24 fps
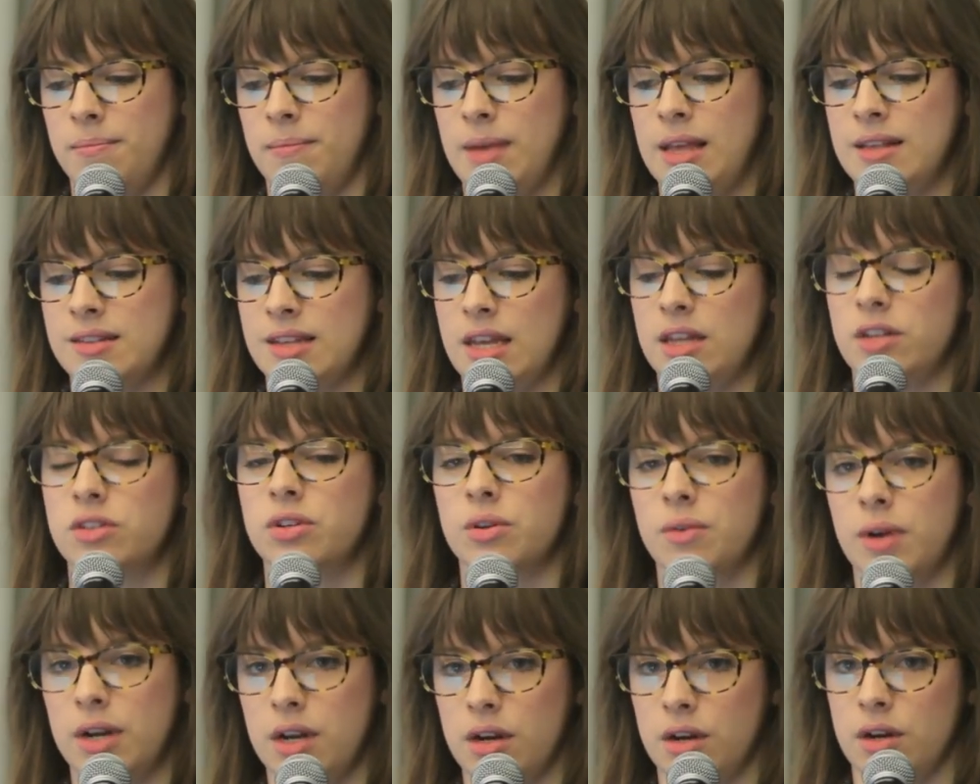is
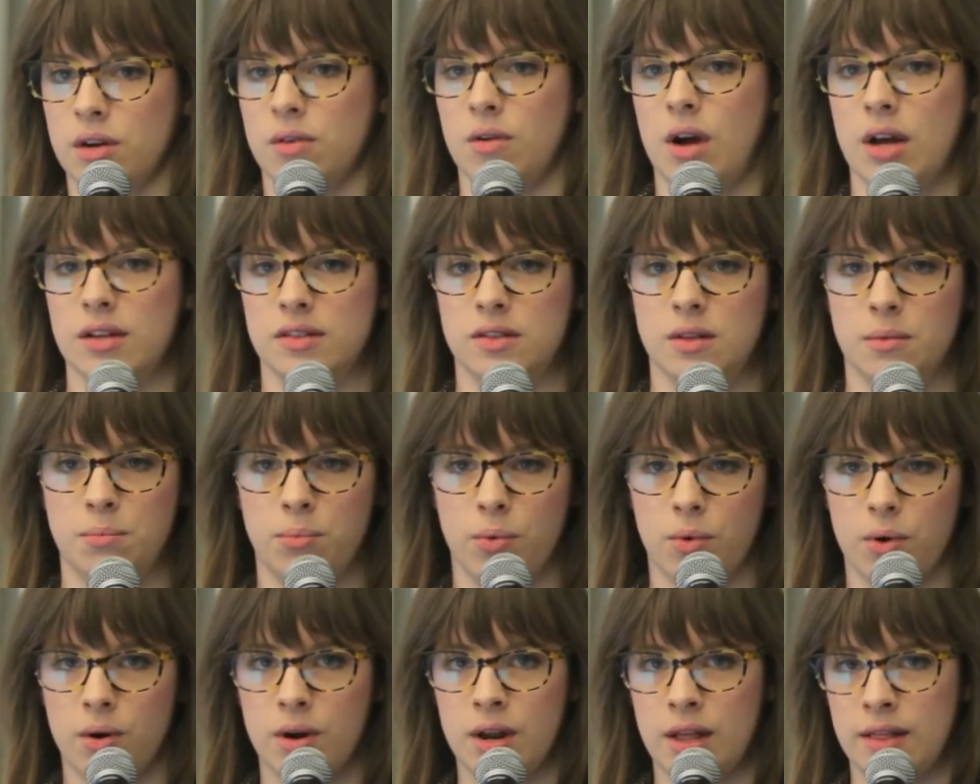integrated across the
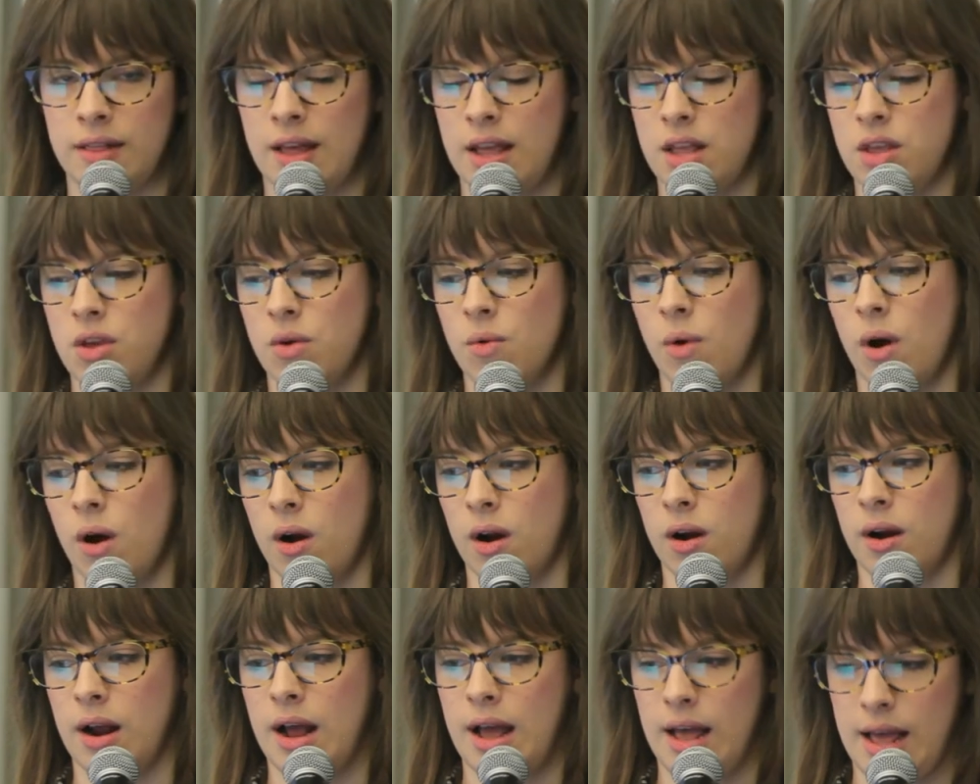board, and that you
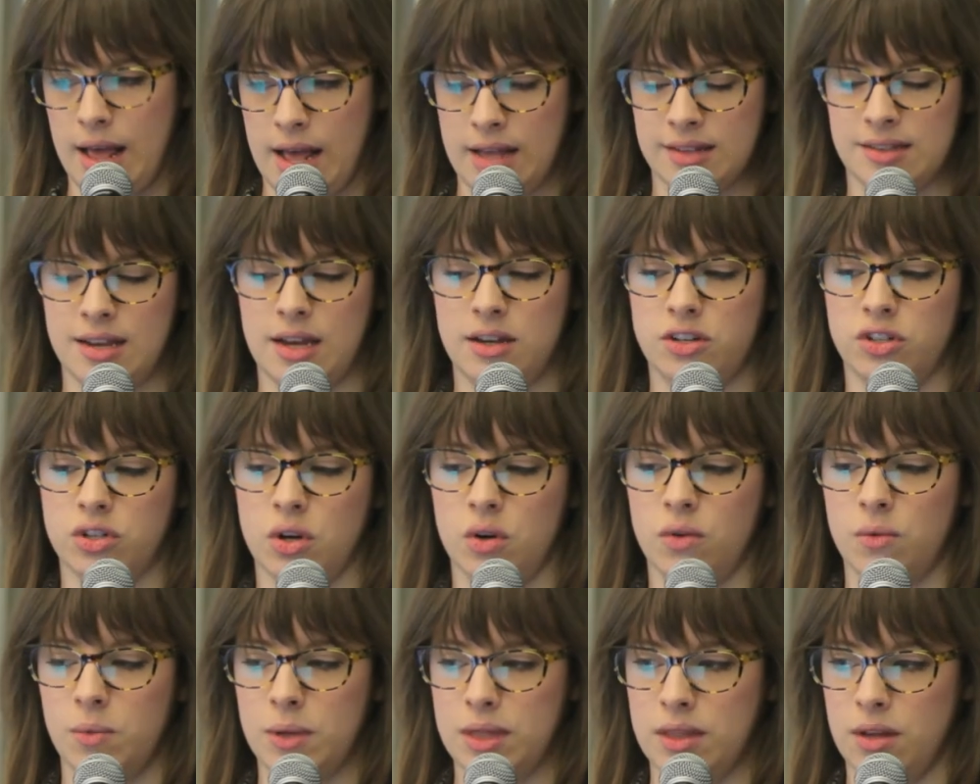are, as I
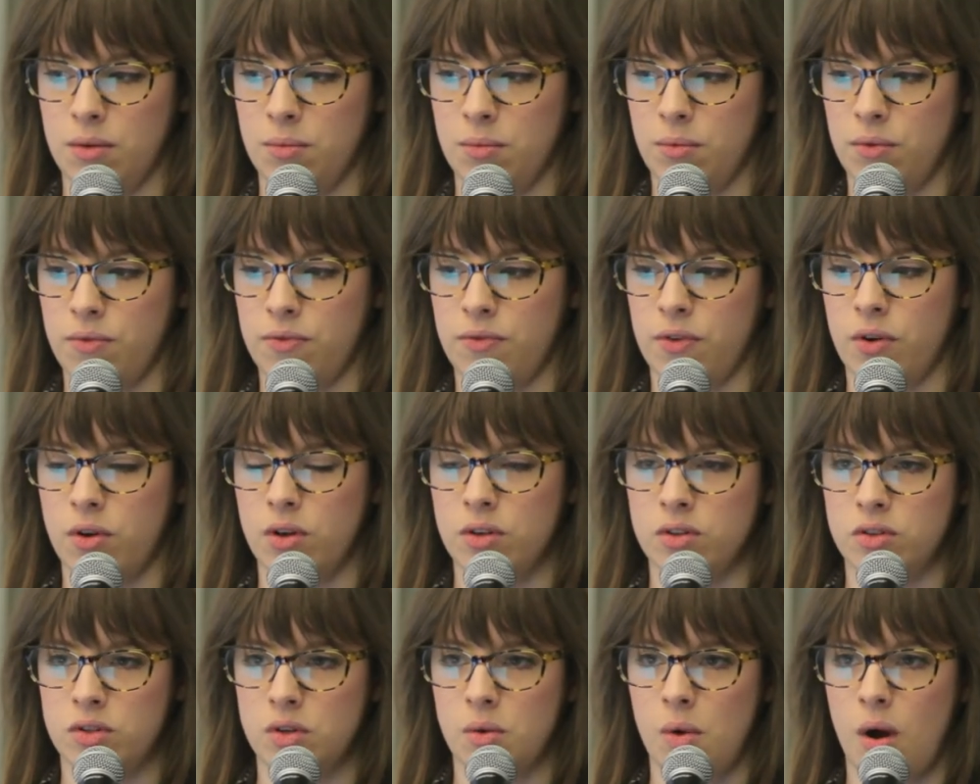showed with the
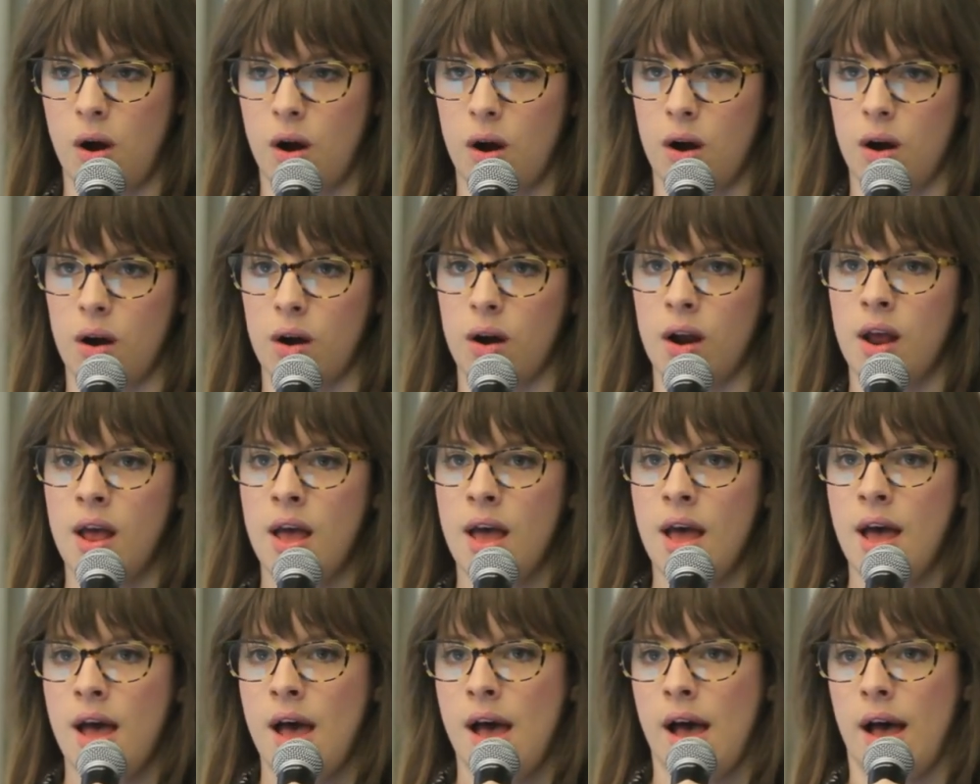referrals, you are
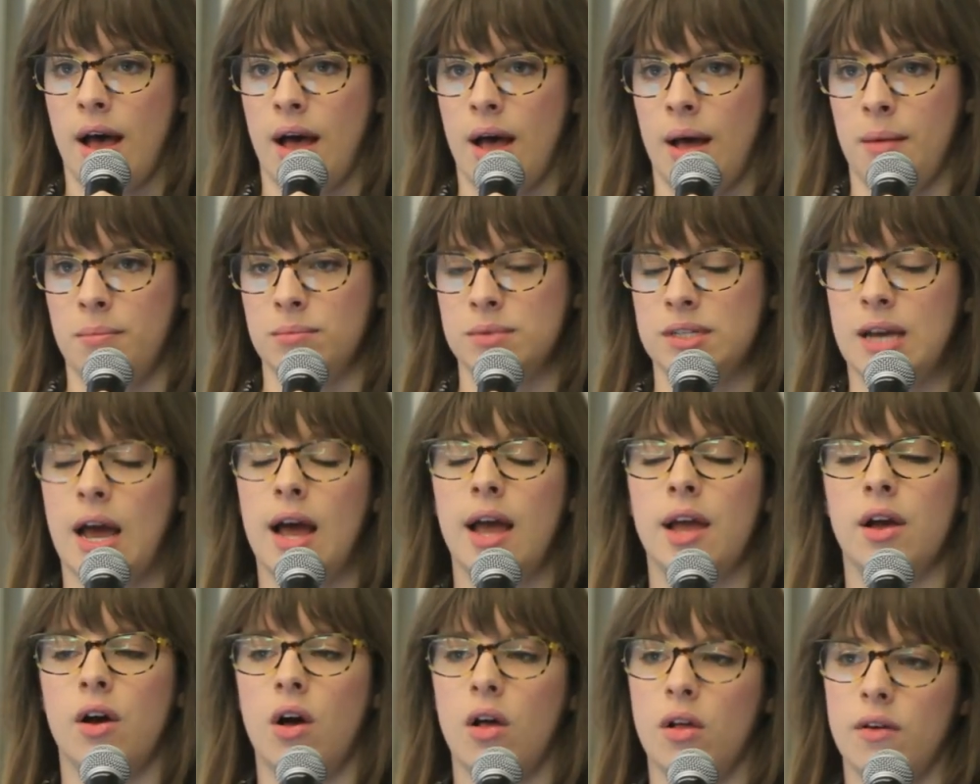um,
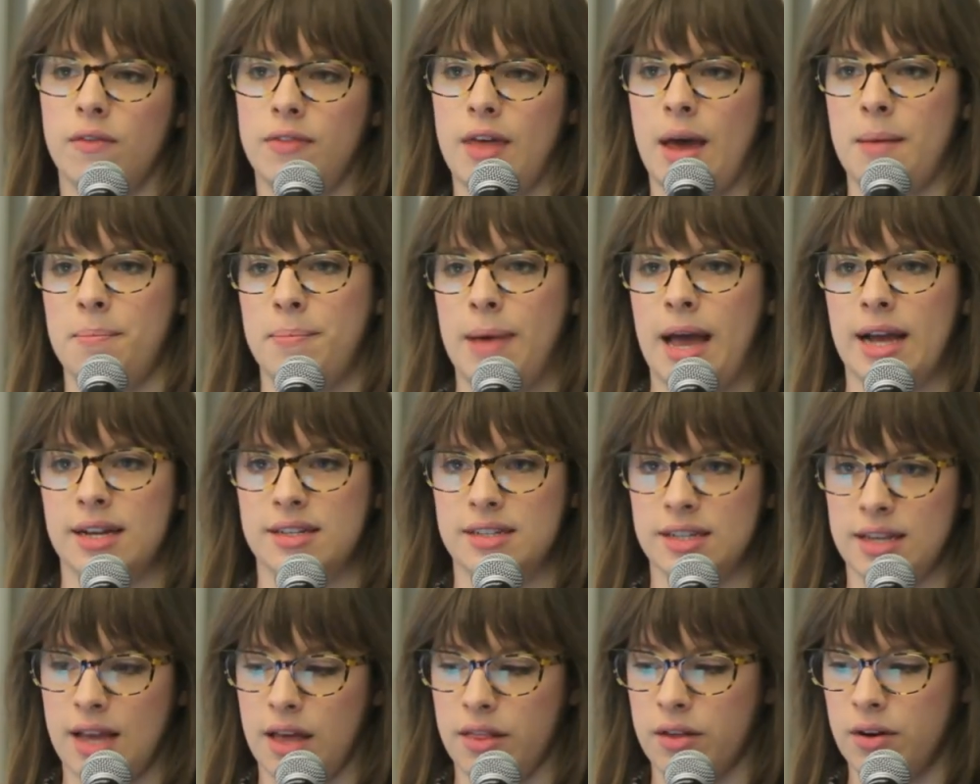tying all of that back
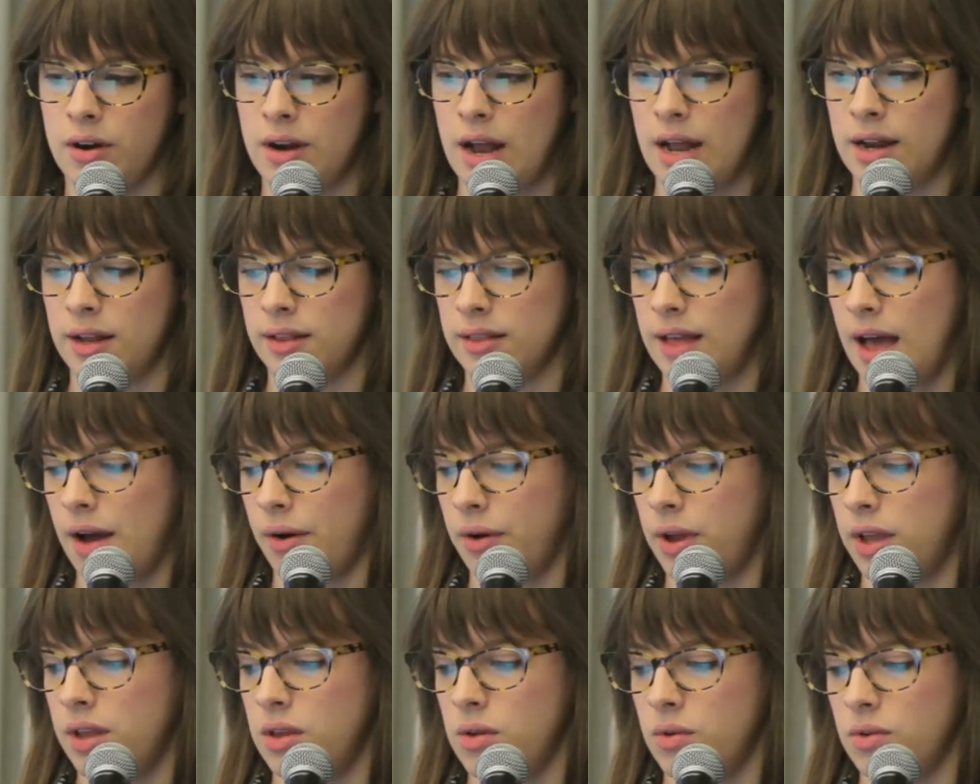together and
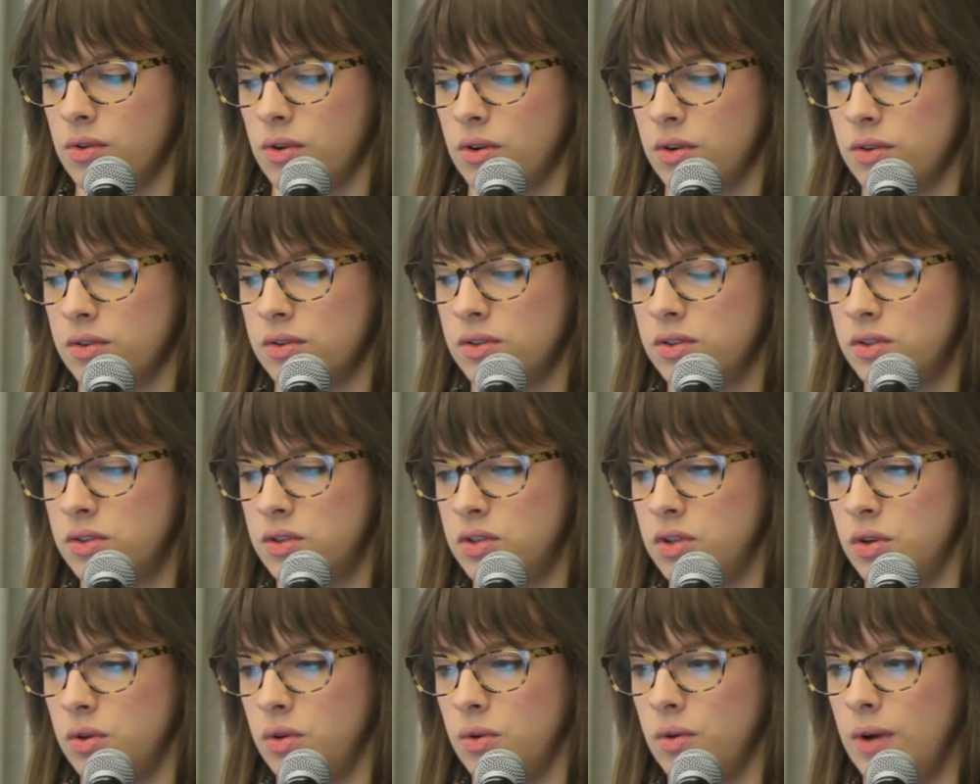allowing users
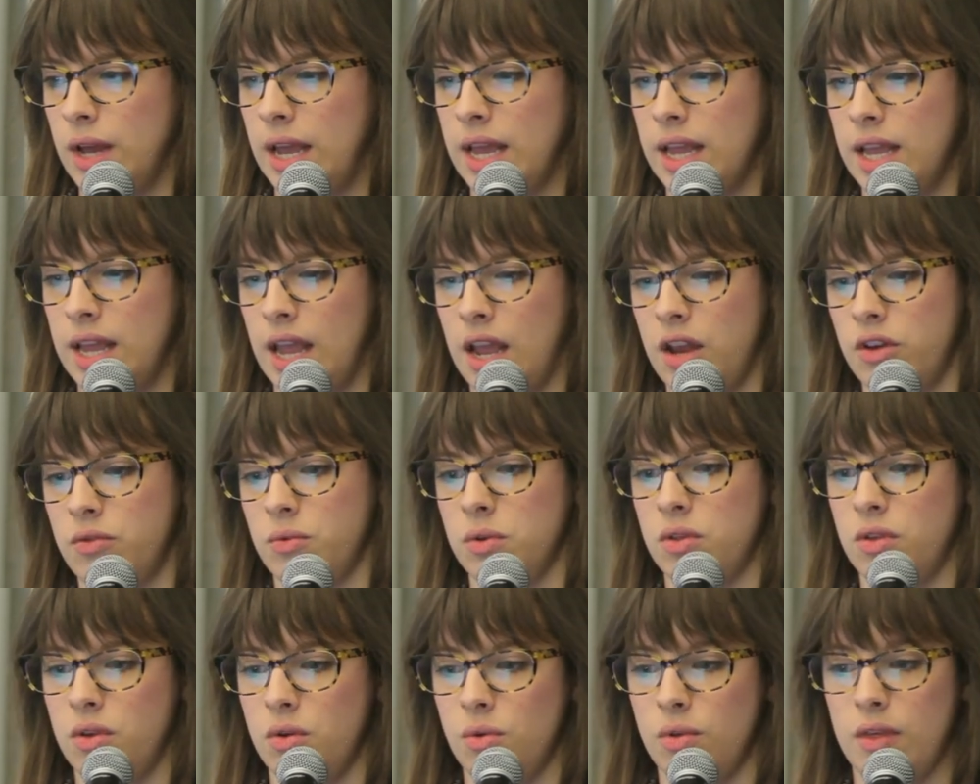to engage
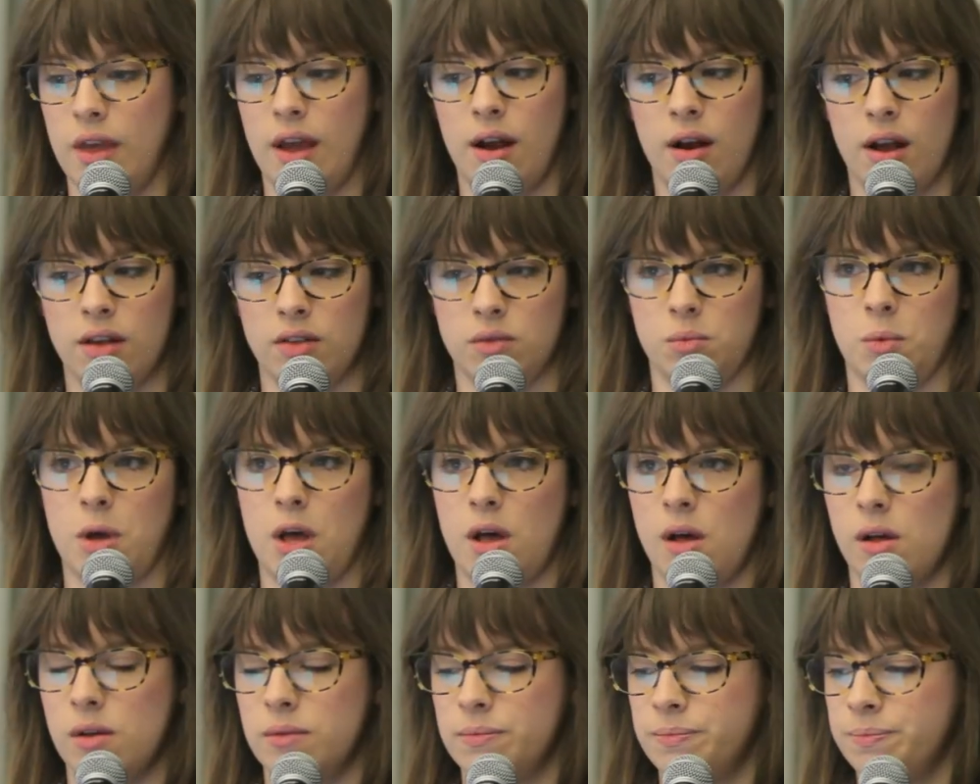with you there as
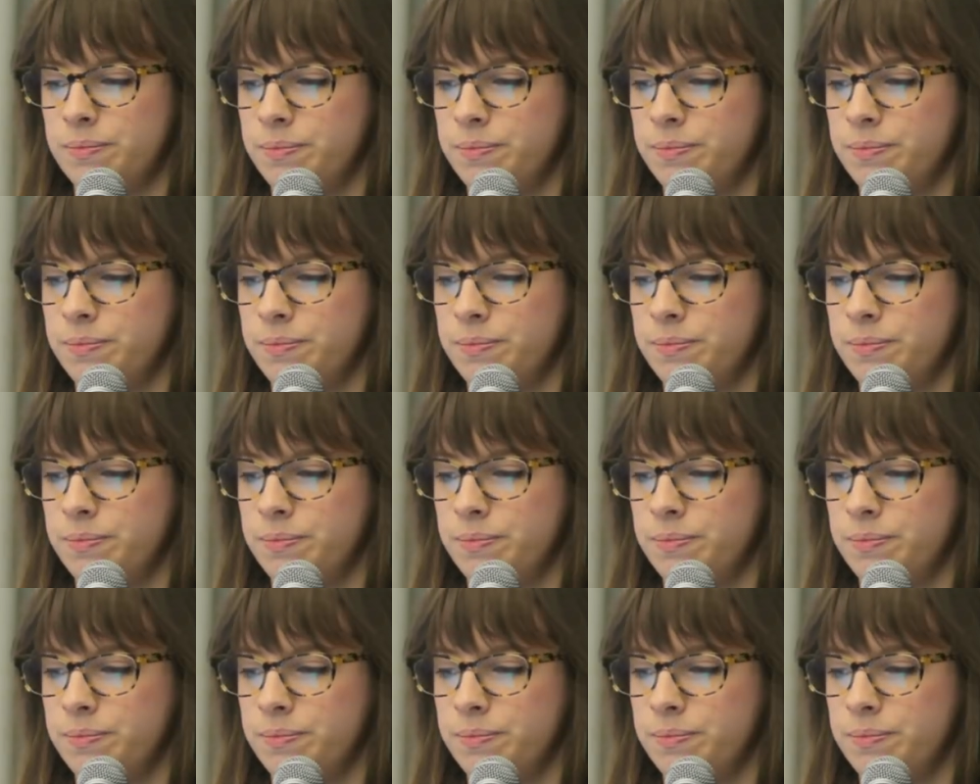well.